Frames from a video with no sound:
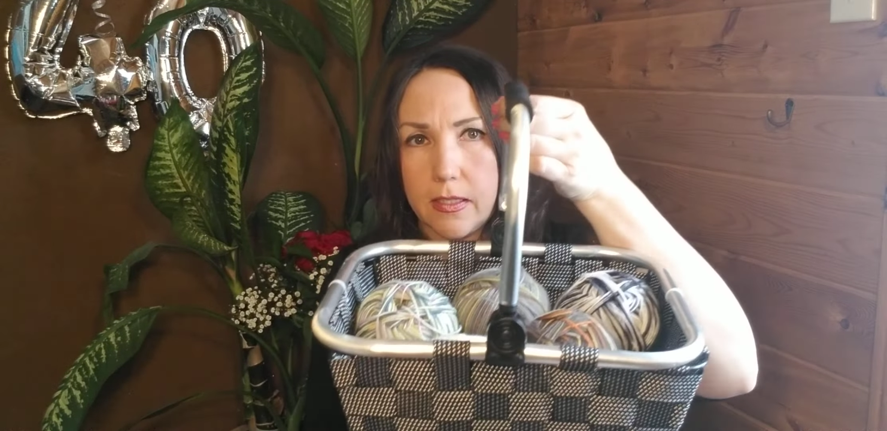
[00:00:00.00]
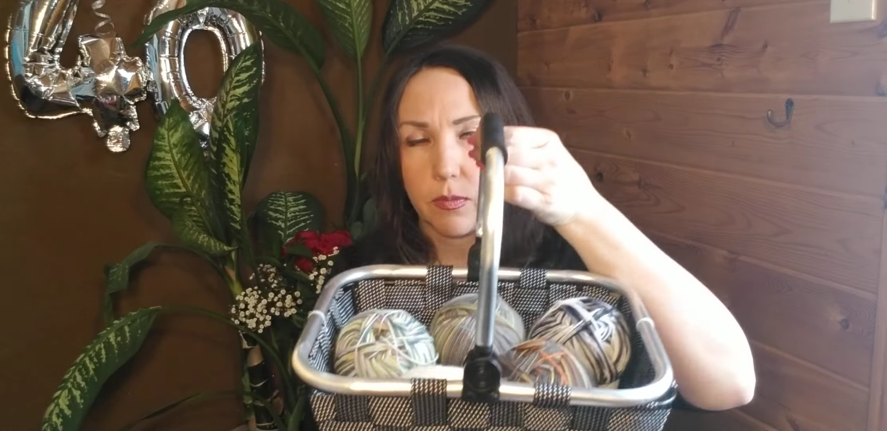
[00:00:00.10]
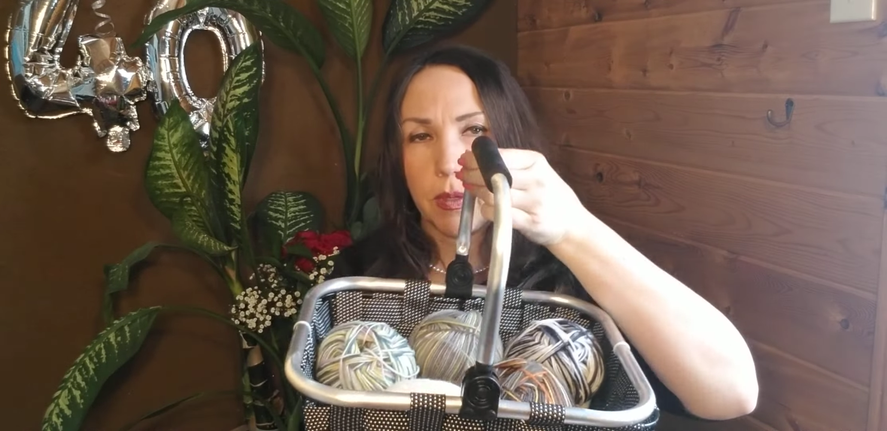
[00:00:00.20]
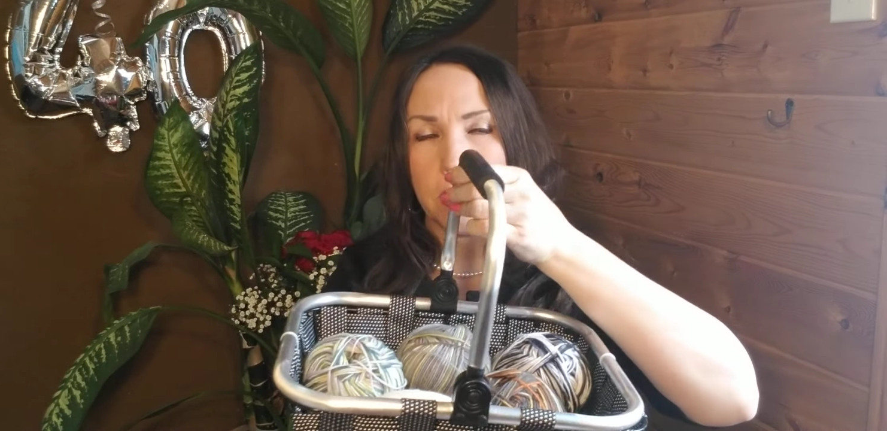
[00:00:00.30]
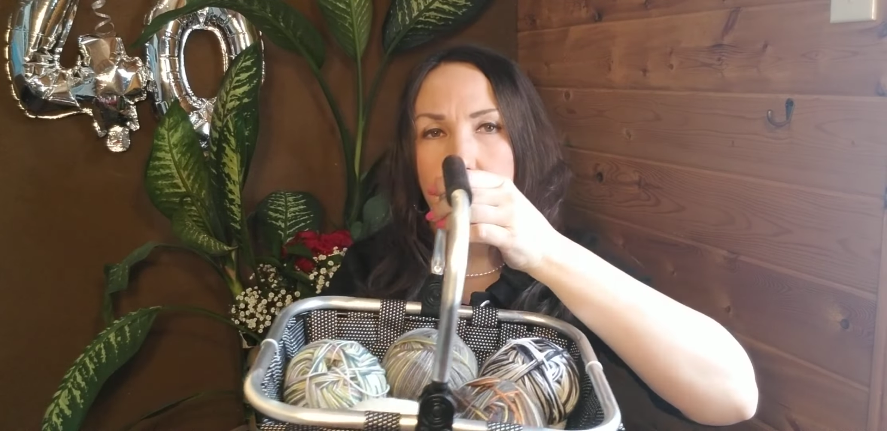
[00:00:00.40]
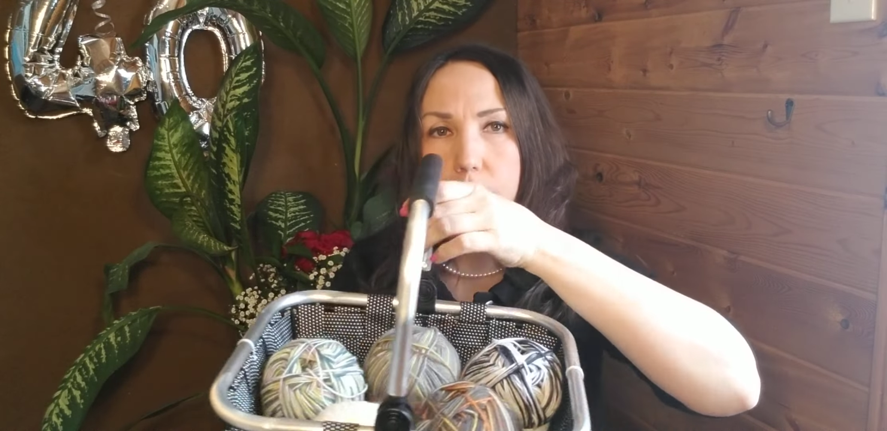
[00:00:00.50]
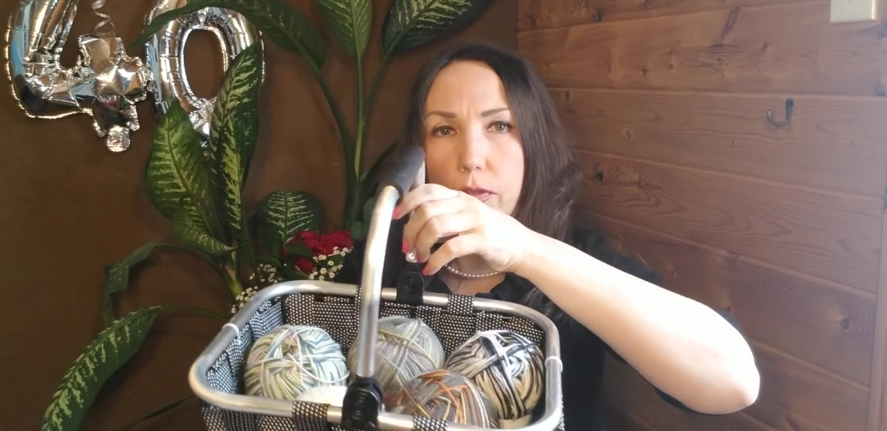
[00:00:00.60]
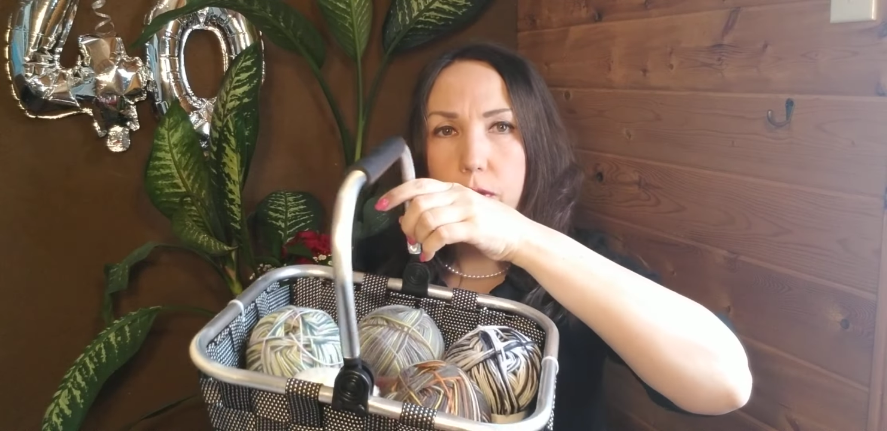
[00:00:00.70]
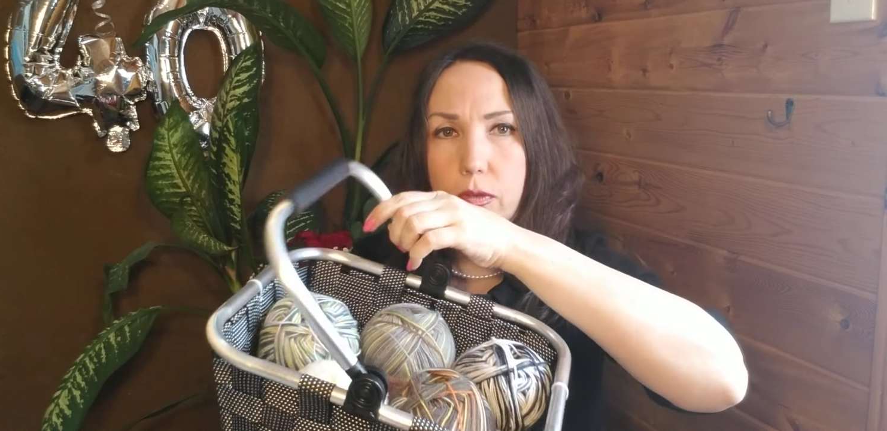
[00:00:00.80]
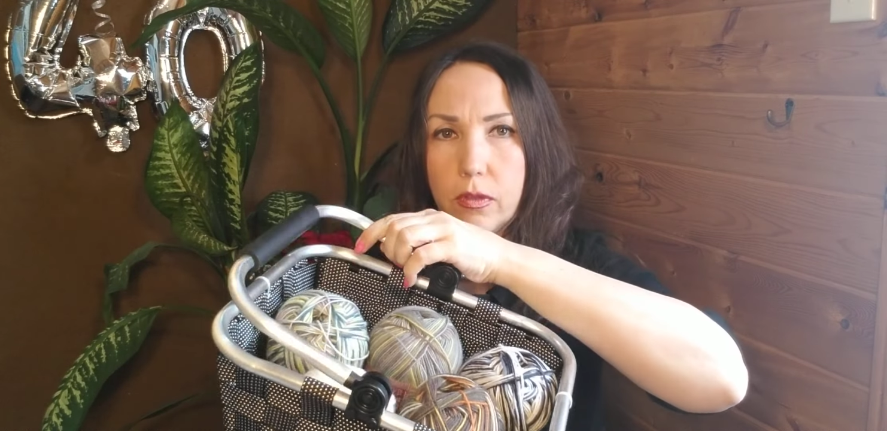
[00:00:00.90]
especially if
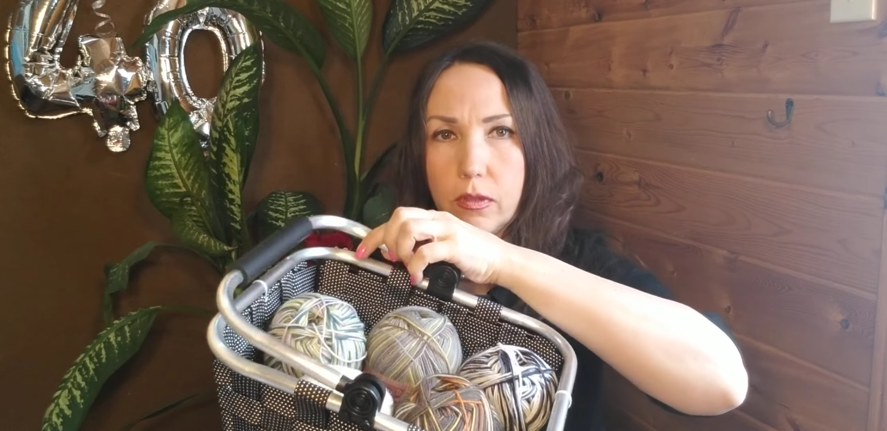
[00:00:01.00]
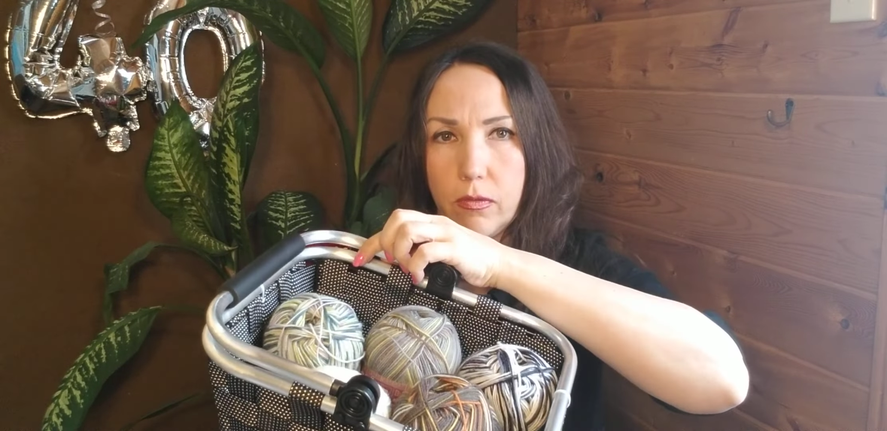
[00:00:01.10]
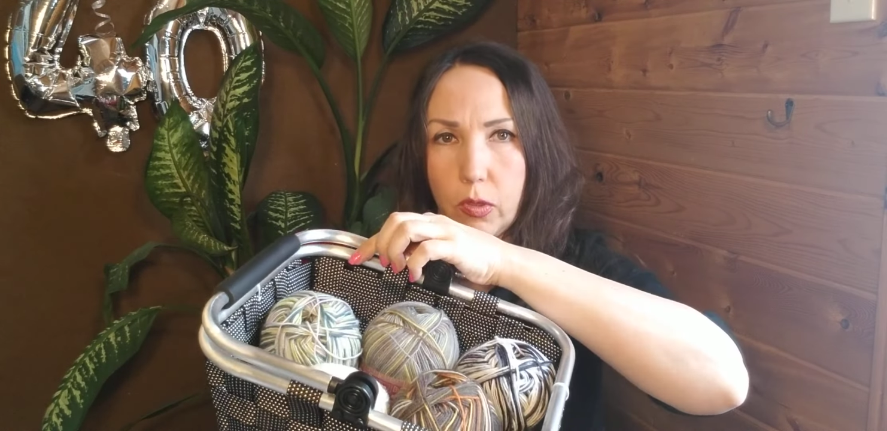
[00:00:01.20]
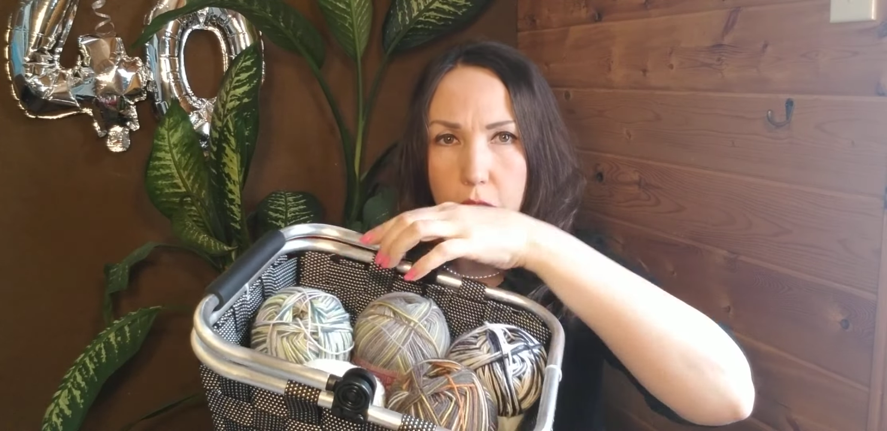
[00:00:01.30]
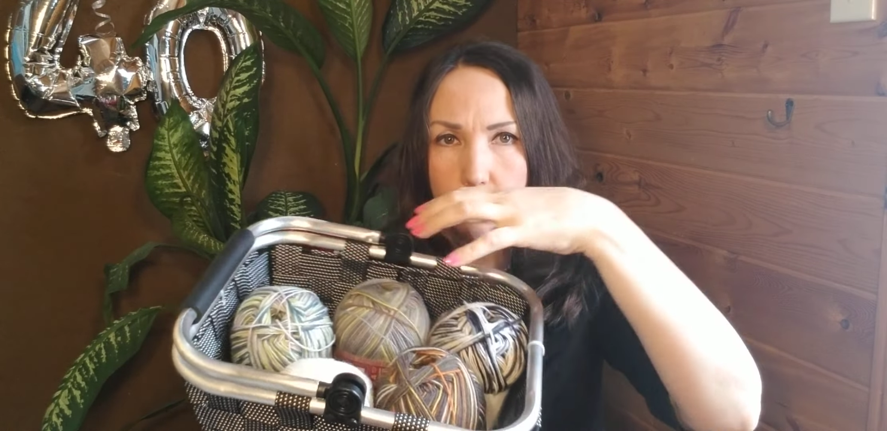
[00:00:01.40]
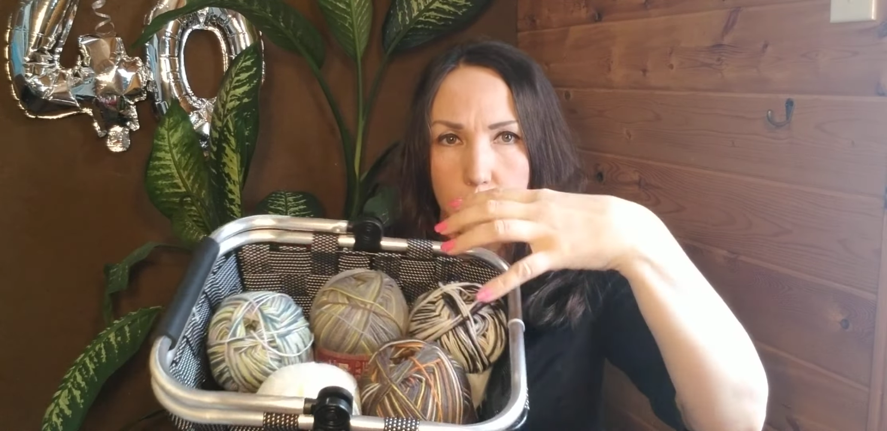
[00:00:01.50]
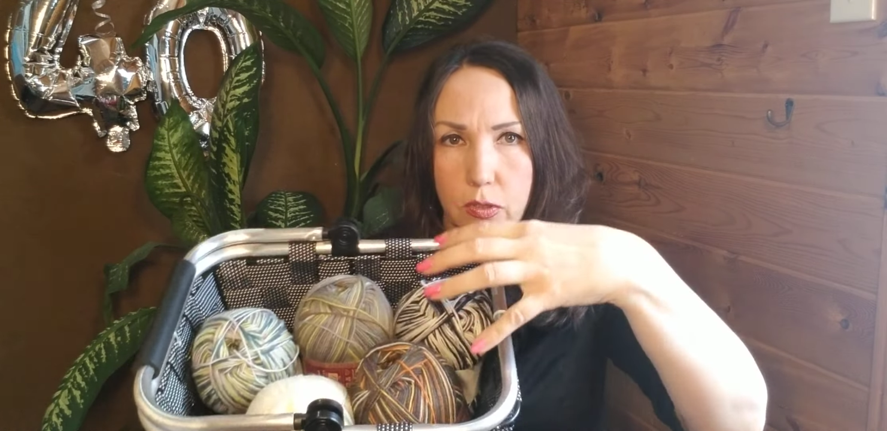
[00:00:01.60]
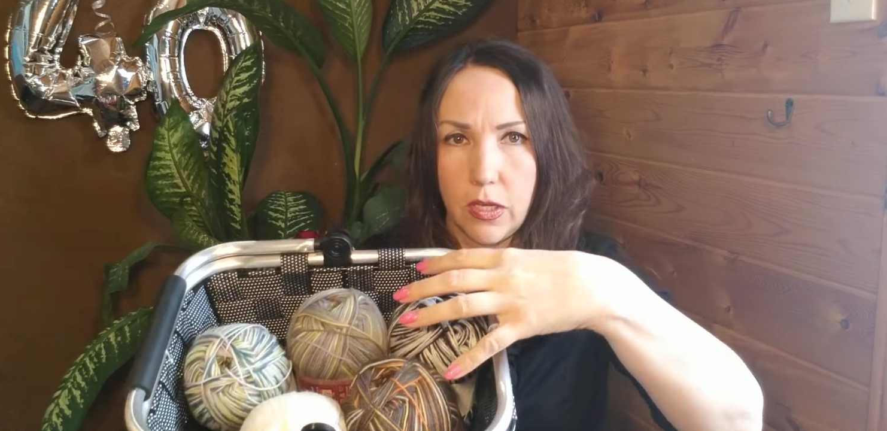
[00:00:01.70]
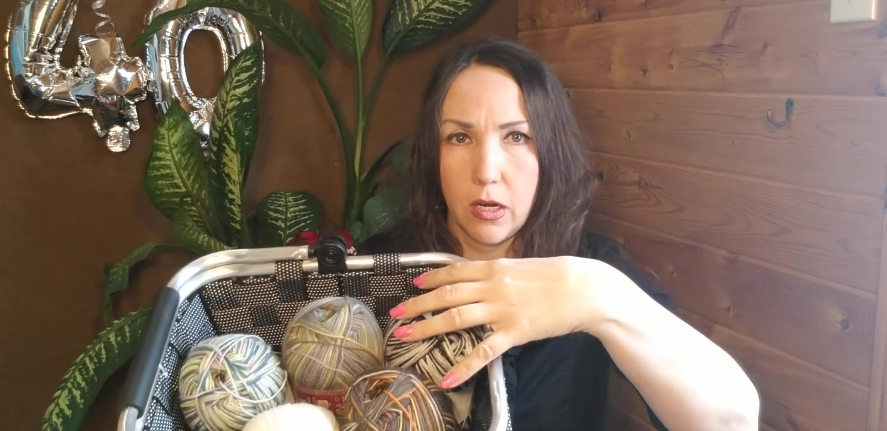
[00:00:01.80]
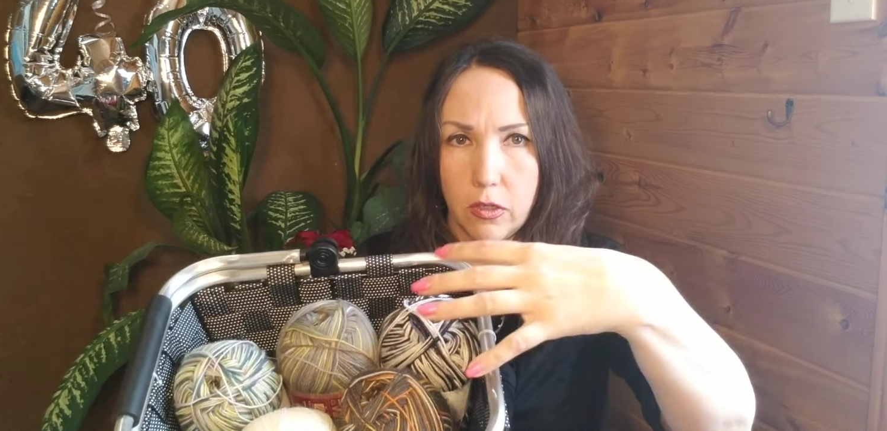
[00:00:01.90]
you want to use
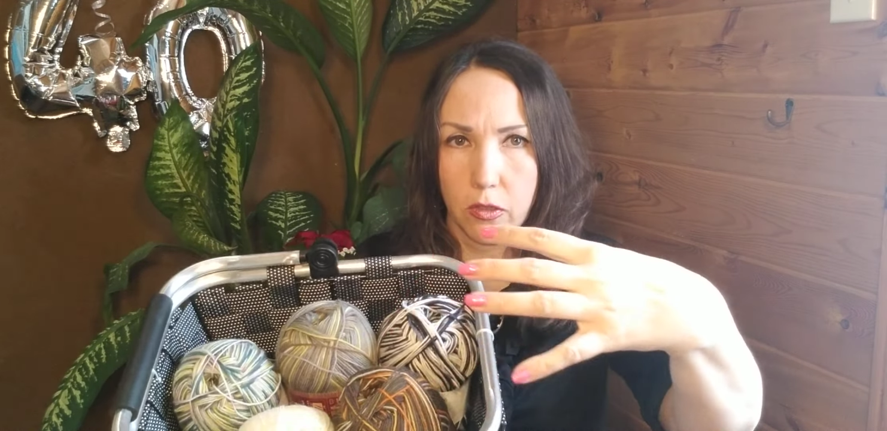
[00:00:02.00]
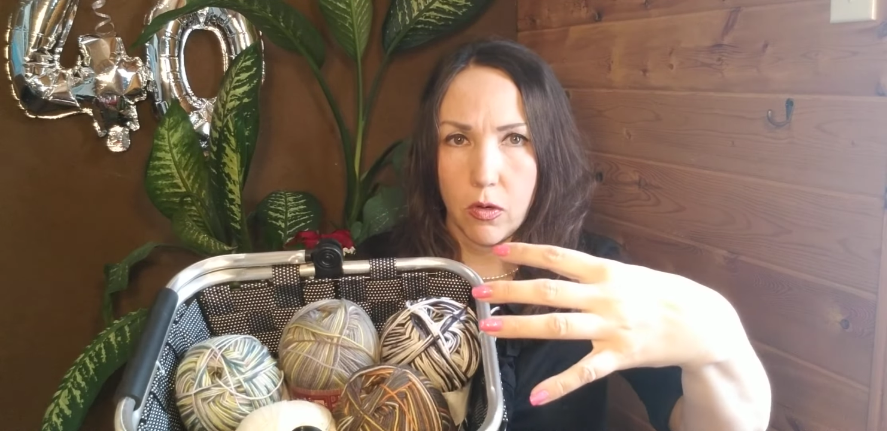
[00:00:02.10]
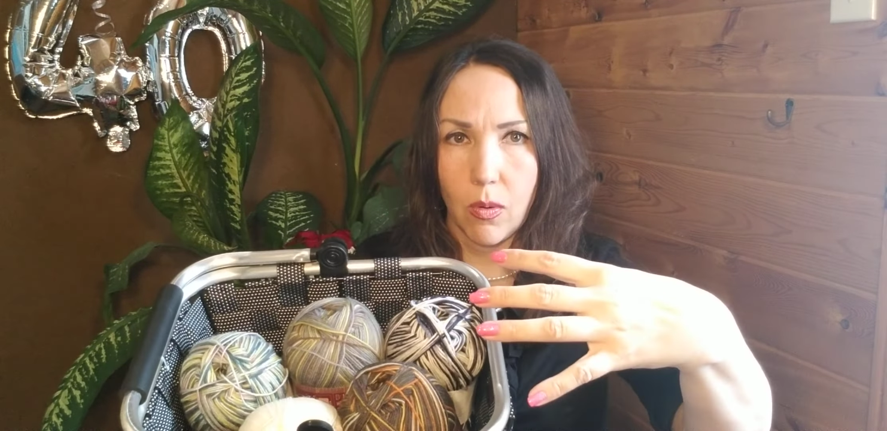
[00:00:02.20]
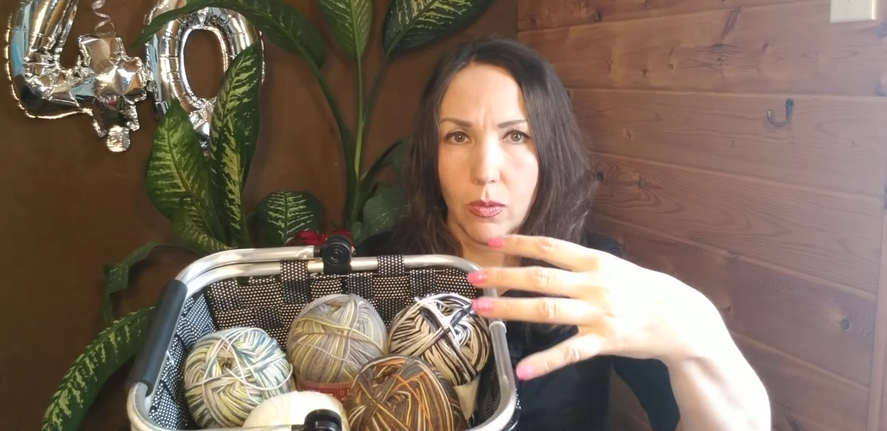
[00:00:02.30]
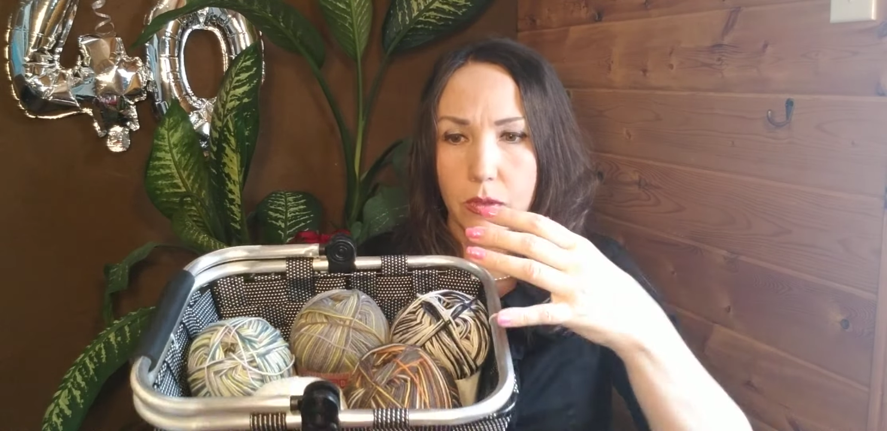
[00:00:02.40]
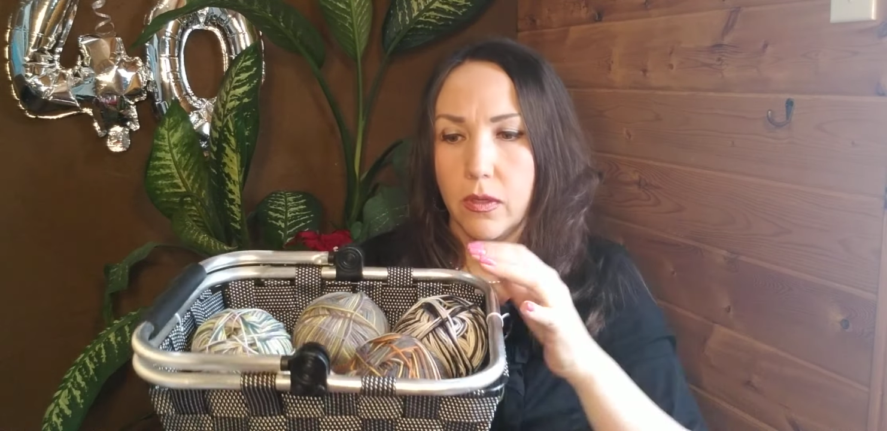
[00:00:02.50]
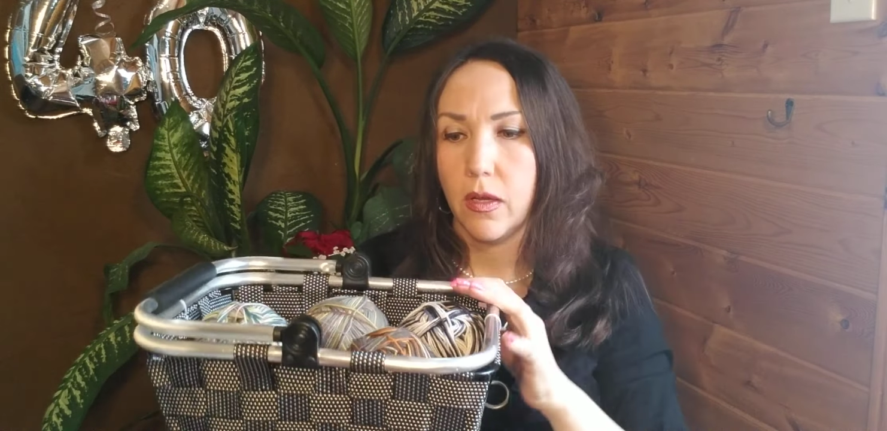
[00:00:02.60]
yarn on cone.